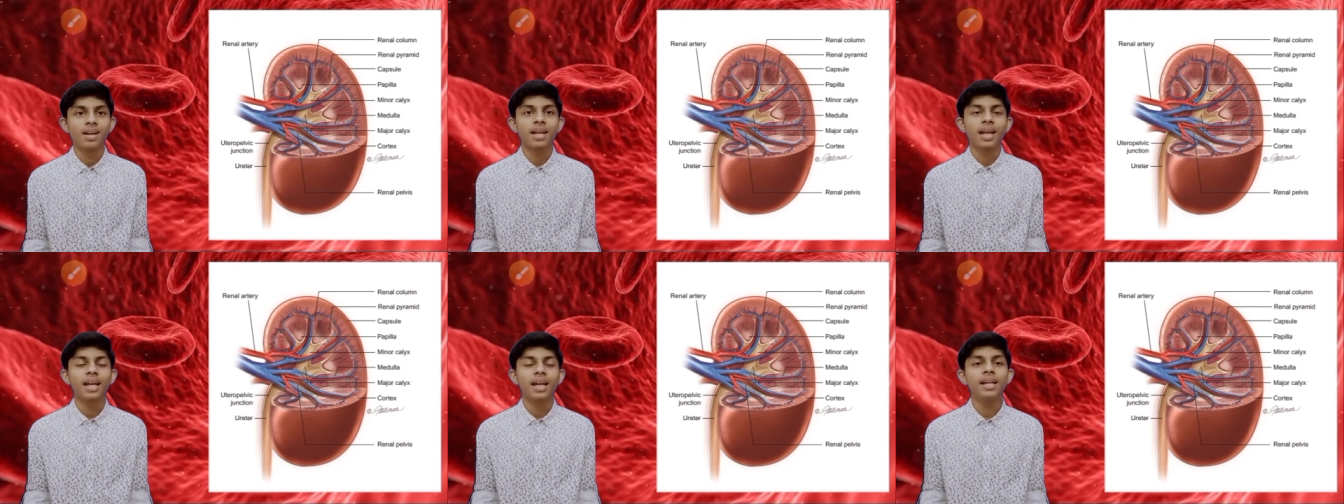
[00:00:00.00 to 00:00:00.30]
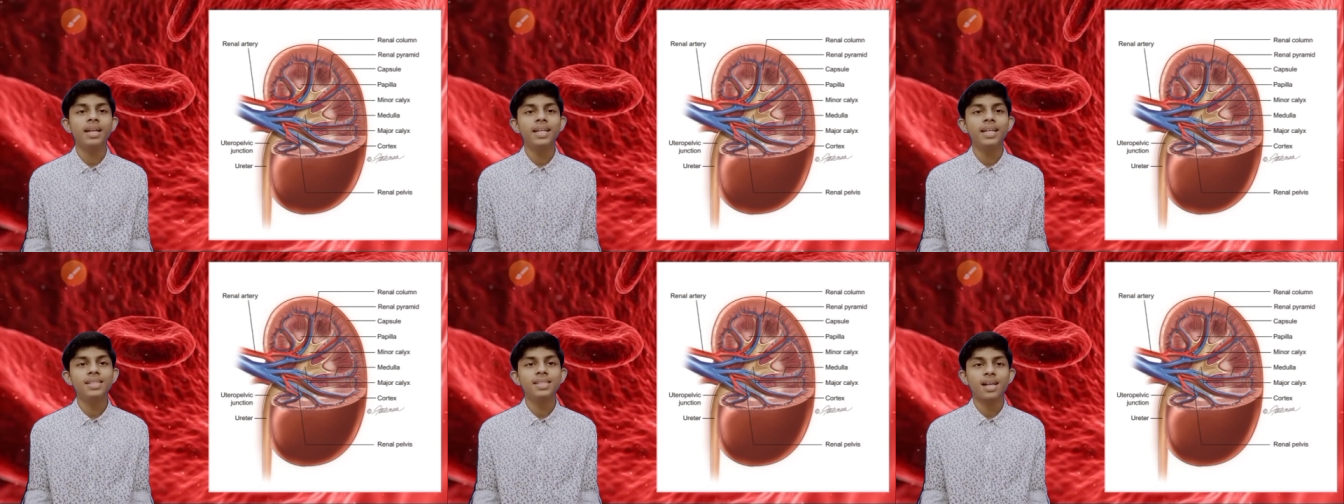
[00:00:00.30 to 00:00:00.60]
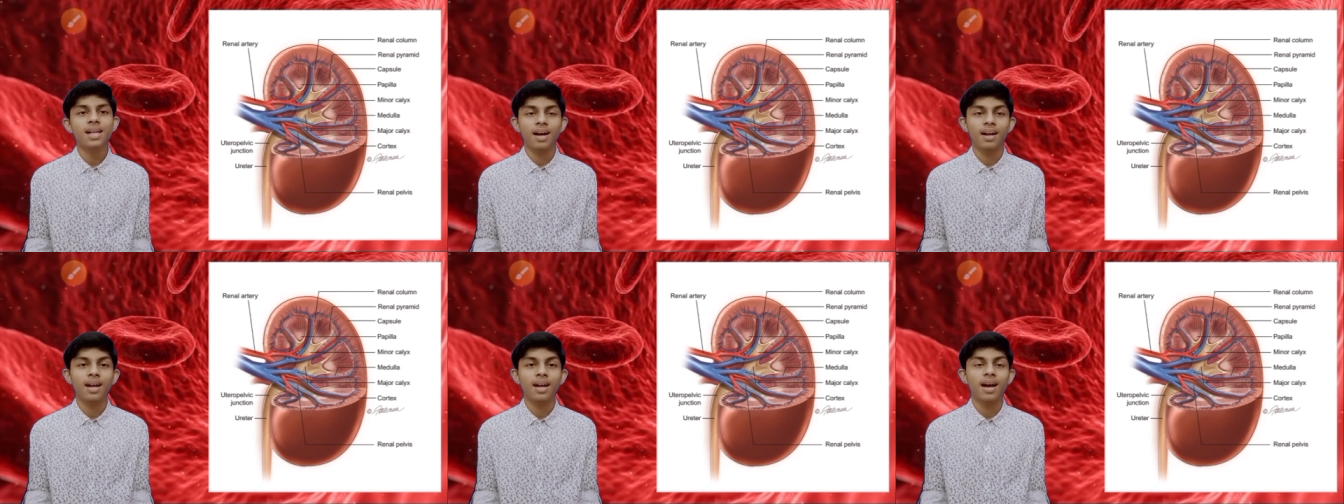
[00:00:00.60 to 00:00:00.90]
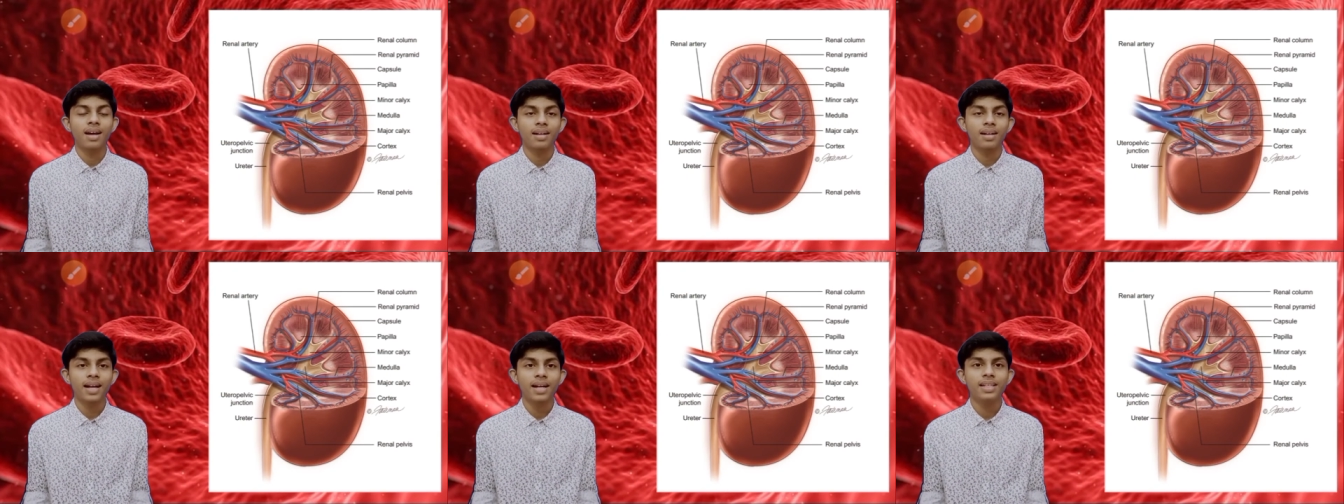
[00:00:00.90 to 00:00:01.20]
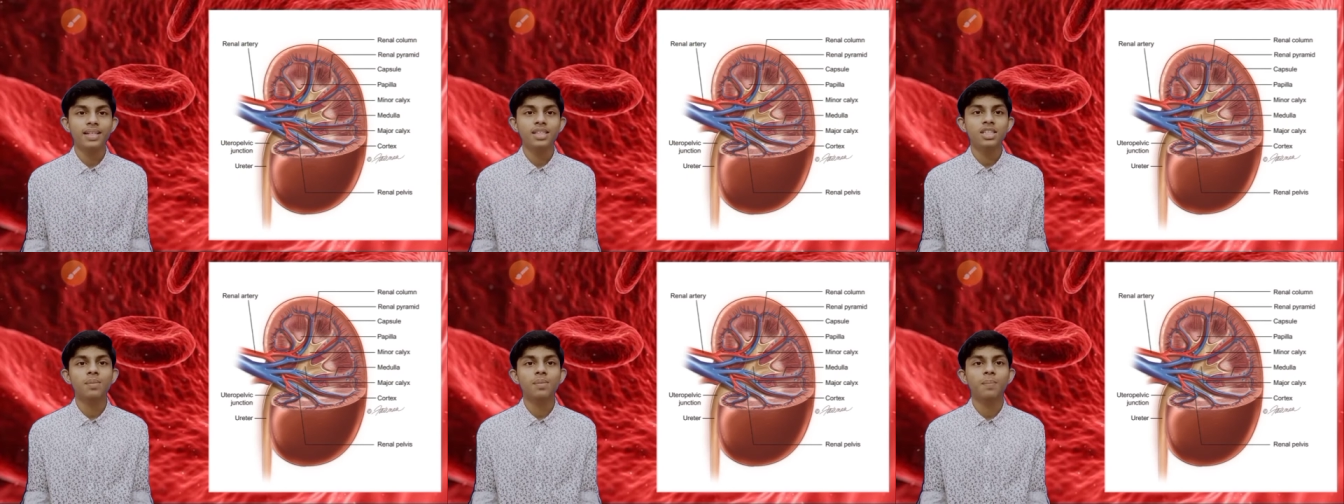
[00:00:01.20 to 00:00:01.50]
Kidneys are
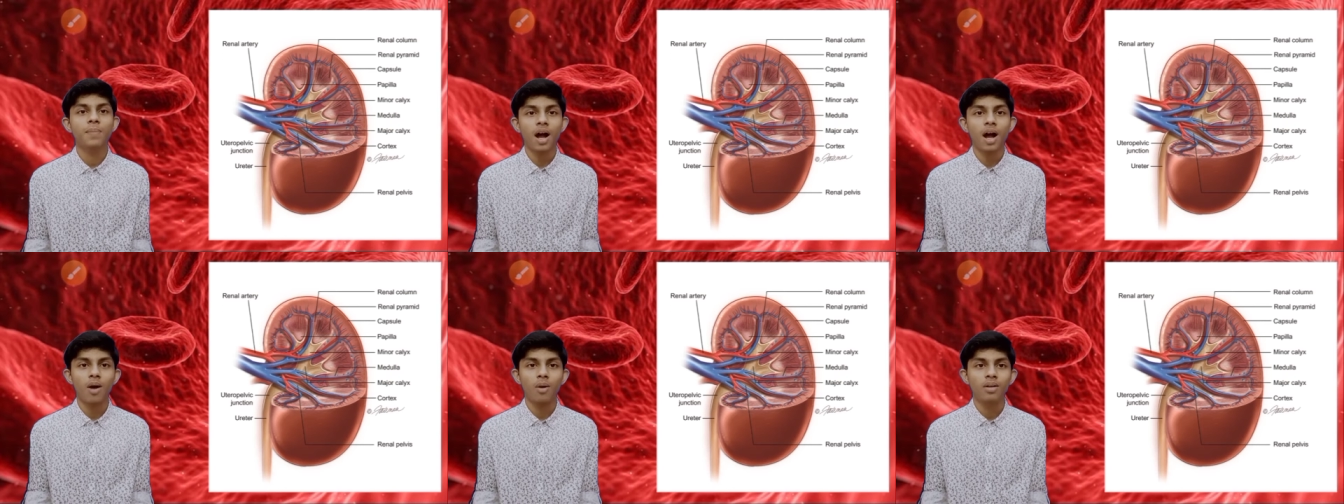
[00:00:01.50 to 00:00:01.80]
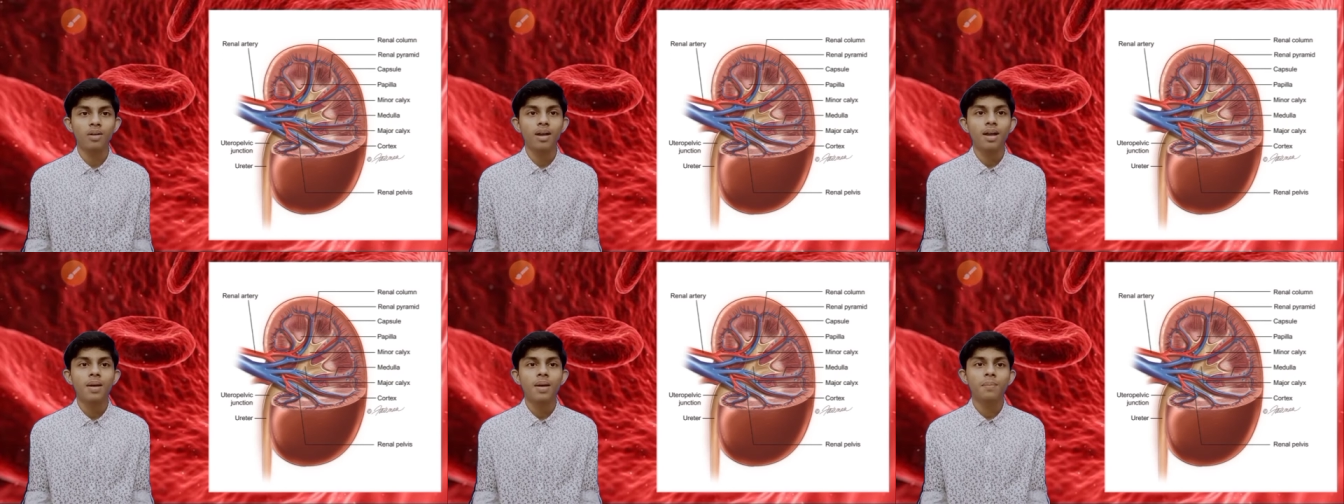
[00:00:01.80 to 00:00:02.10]
reddish-brown,